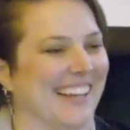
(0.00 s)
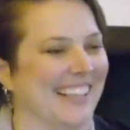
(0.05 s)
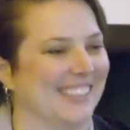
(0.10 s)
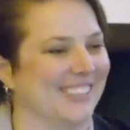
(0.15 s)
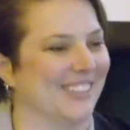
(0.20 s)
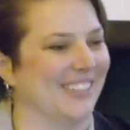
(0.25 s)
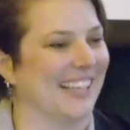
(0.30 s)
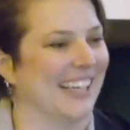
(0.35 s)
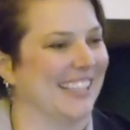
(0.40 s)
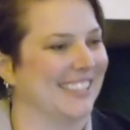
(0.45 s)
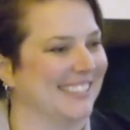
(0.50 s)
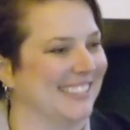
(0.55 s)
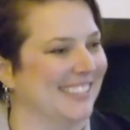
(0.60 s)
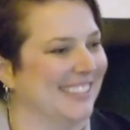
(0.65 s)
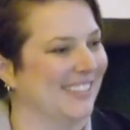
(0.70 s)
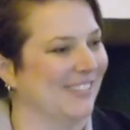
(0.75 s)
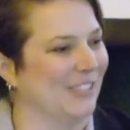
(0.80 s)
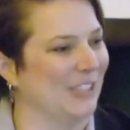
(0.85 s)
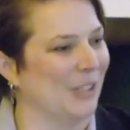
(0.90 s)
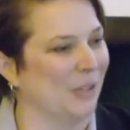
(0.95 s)
So
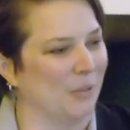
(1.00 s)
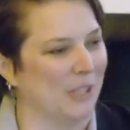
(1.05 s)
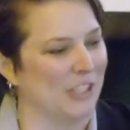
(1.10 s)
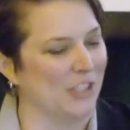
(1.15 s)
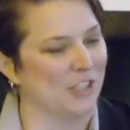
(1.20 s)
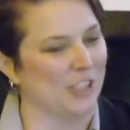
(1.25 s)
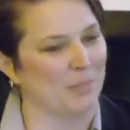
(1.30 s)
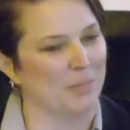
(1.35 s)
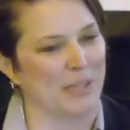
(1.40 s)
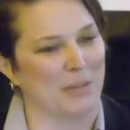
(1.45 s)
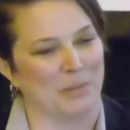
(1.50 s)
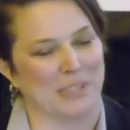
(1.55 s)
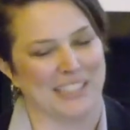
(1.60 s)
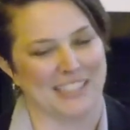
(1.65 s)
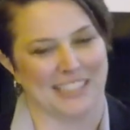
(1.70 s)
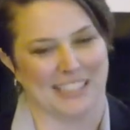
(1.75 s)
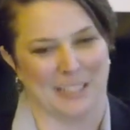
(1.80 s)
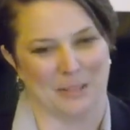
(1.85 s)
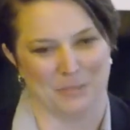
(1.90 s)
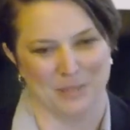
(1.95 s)
we don't want to ship that many
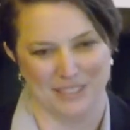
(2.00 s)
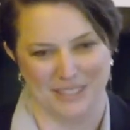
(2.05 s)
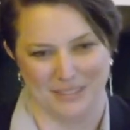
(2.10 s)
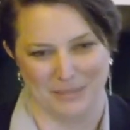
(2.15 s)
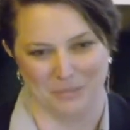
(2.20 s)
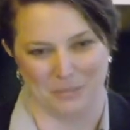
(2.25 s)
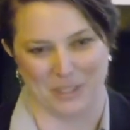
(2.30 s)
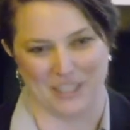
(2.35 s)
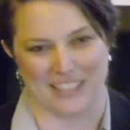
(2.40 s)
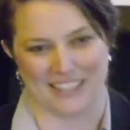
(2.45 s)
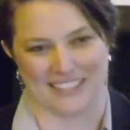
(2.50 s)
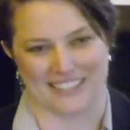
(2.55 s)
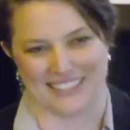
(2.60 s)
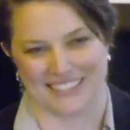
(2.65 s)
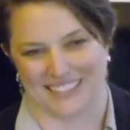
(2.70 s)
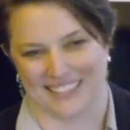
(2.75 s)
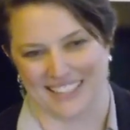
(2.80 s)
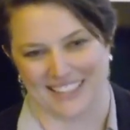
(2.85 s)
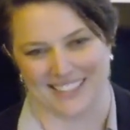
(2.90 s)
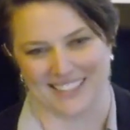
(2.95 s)
times
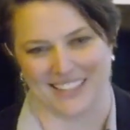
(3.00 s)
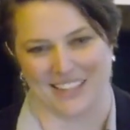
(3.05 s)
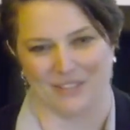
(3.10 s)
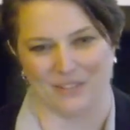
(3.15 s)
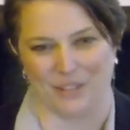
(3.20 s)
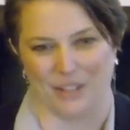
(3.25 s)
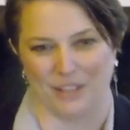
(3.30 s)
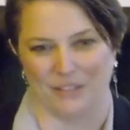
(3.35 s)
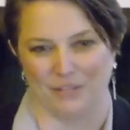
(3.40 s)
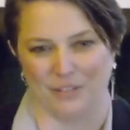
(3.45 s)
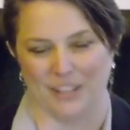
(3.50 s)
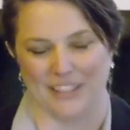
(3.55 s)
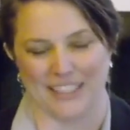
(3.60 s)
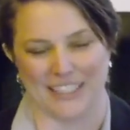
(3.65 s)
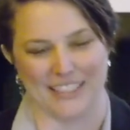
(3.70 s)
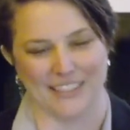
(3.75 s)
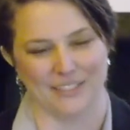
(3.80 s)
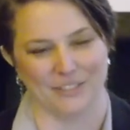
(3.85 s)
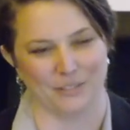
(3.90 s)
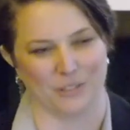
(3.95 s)
because it's not very
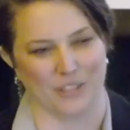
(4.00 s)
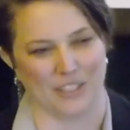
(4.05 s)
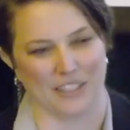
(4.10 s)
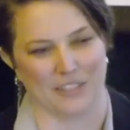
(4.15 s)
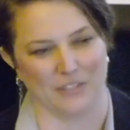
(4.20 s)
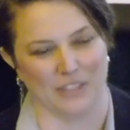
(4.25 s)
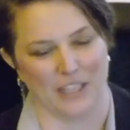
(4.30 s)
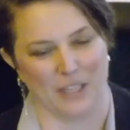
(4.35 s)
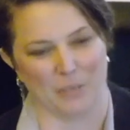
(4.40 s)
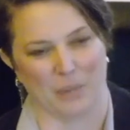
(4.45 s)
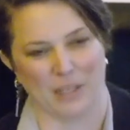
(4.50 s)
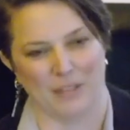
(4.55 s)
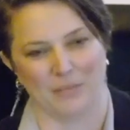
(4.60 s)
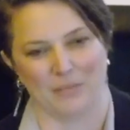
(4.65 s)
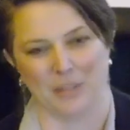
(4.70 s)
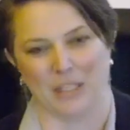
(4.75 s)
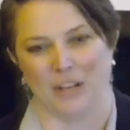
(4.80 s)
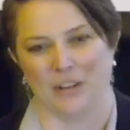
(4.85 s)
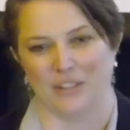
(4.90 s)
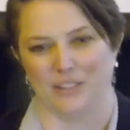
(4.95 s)
friendly for the
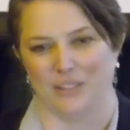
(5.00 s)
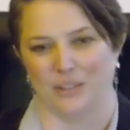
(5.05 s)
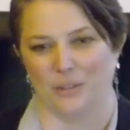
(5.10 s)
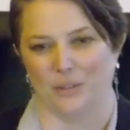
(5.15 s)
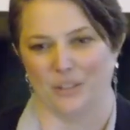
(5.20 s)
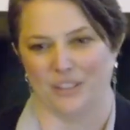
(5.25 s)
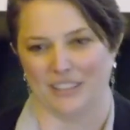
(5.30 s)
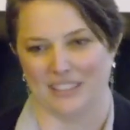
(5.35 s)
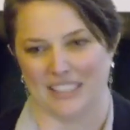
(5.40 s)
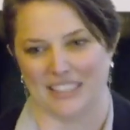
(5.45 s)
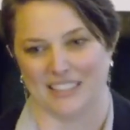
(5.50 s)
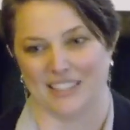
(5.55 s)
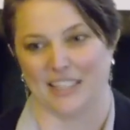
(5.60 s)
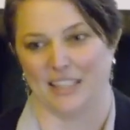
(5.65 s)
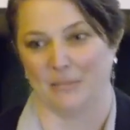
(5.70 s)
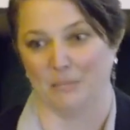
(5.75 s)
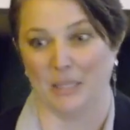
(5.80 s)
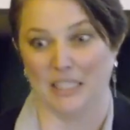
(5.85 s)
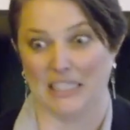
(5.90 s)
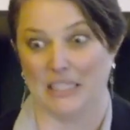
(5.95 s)
environment, and also it's a
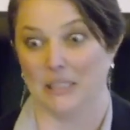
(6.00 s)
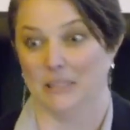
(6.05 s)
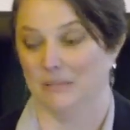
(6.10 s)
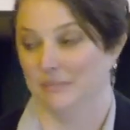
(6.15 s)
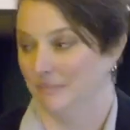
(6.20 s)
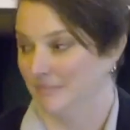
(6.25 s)
lot of money.